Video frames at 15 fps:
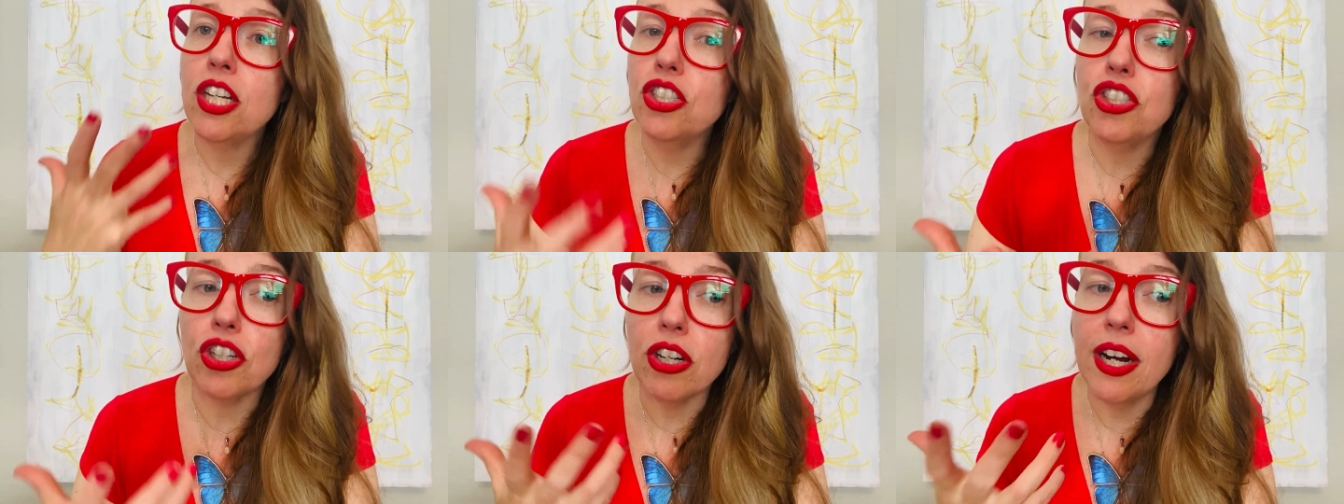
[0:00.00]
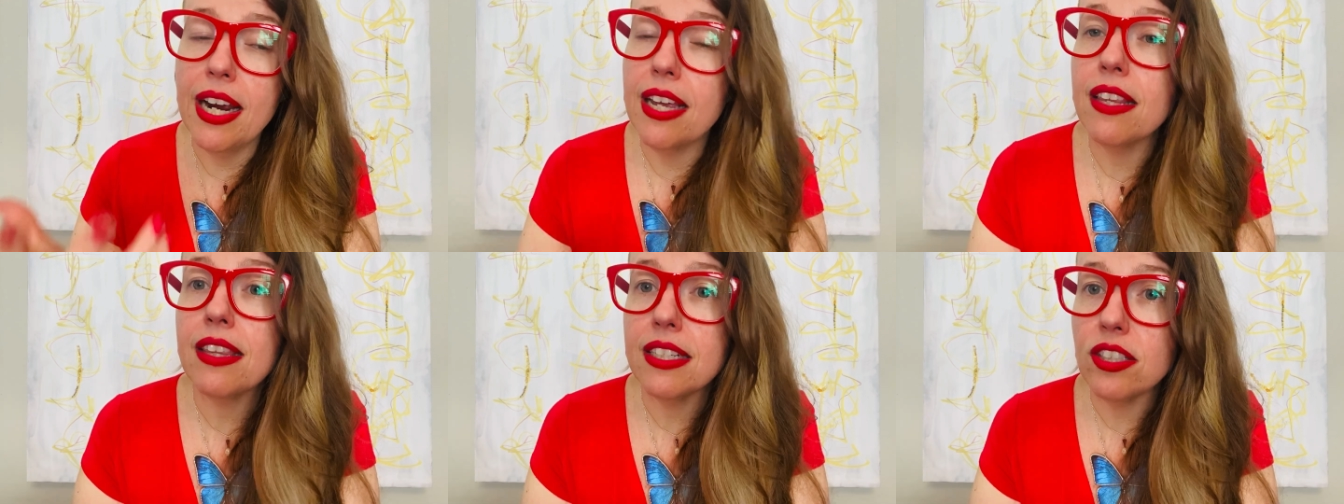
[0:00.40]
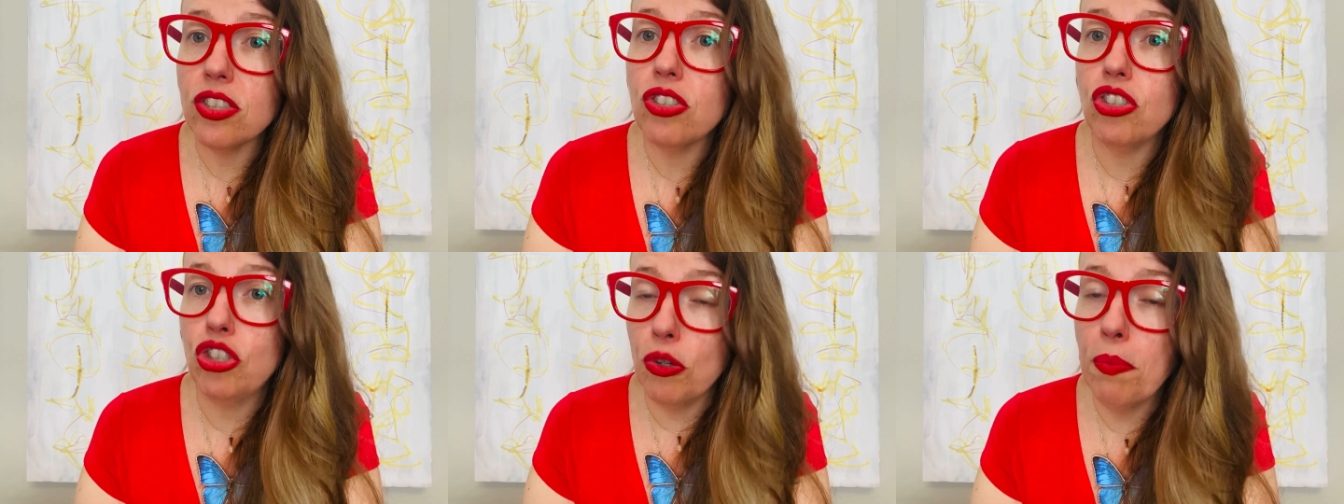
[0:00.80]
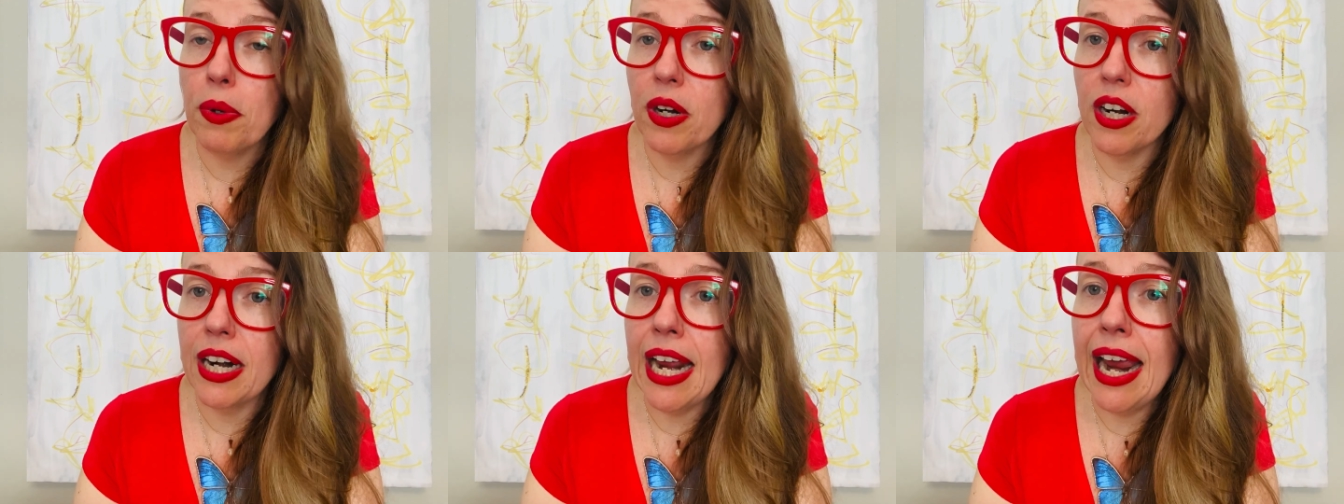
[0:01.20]
during this
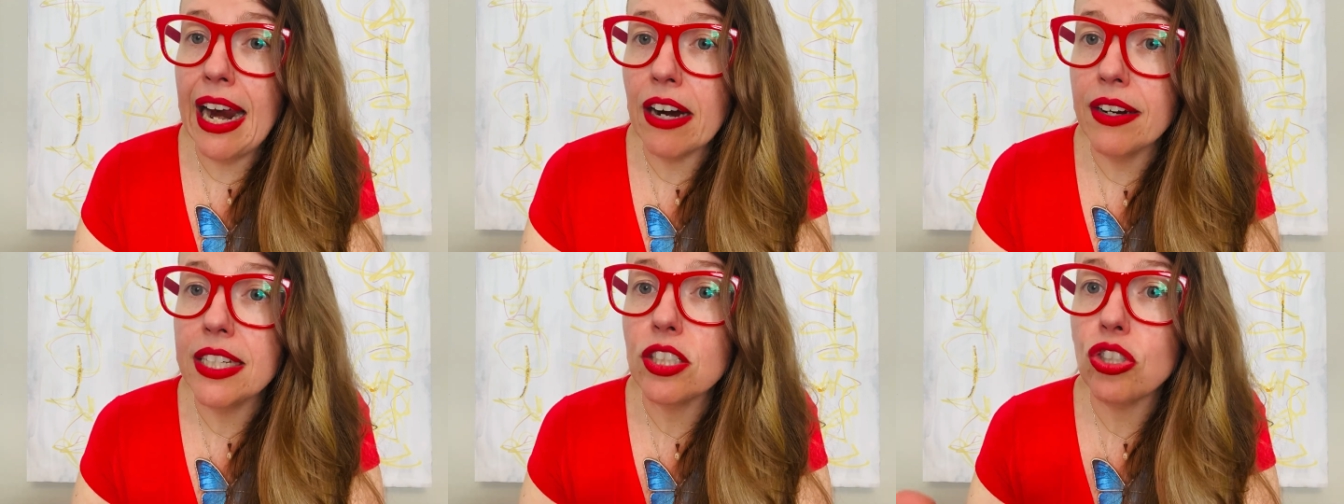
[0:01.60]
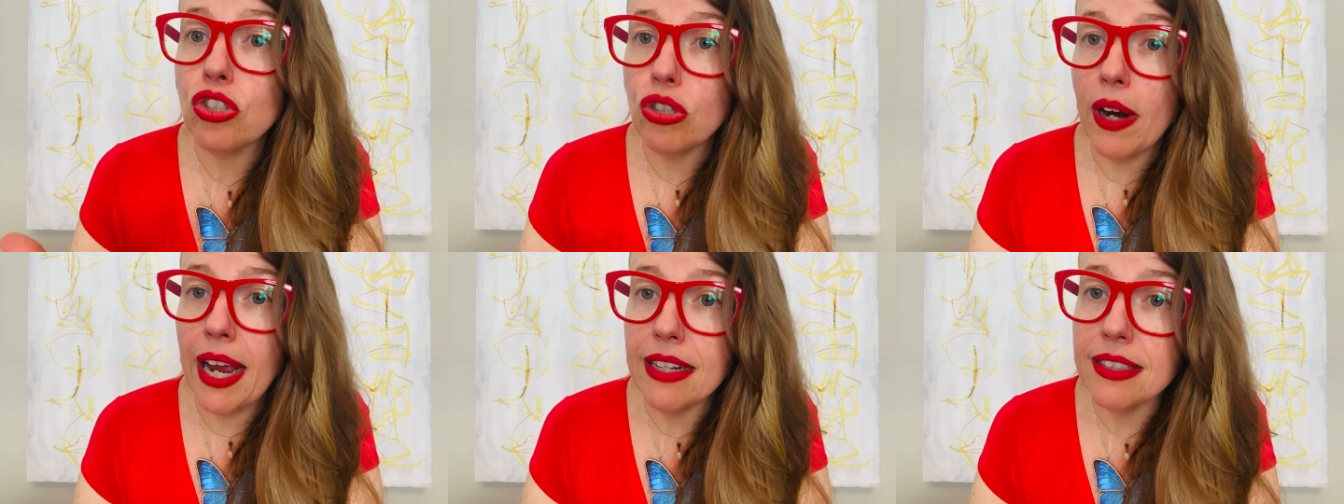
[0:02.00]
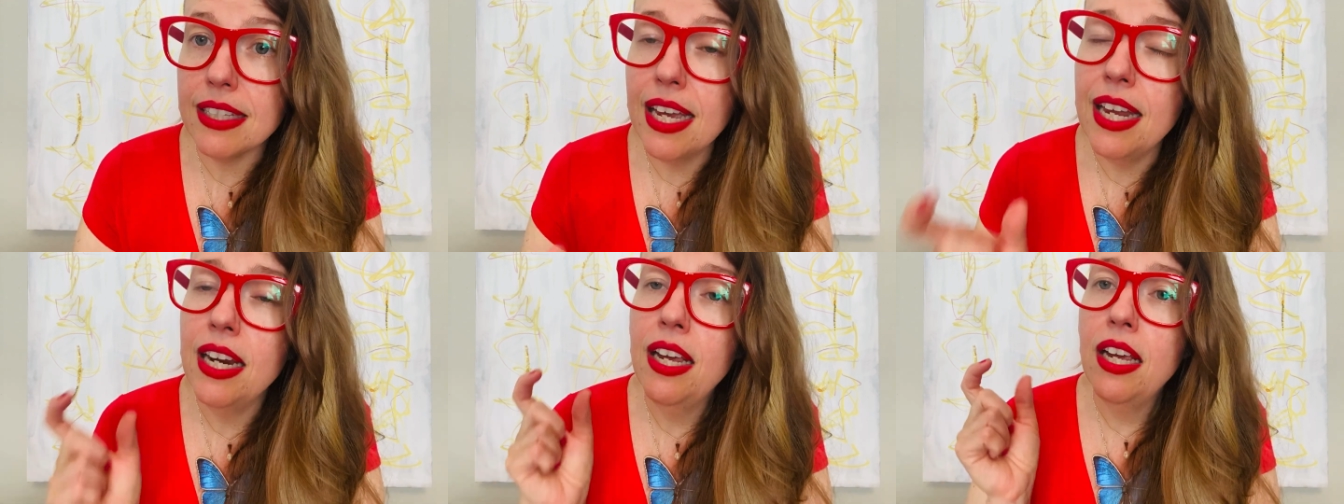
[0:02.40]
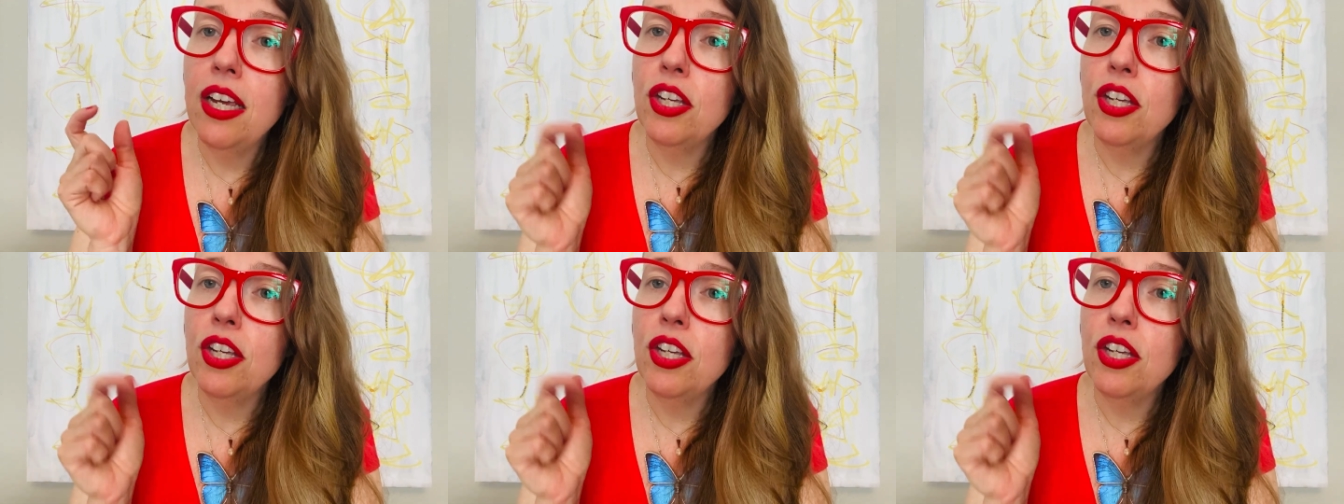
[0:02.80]
Jupiter and Aries transit,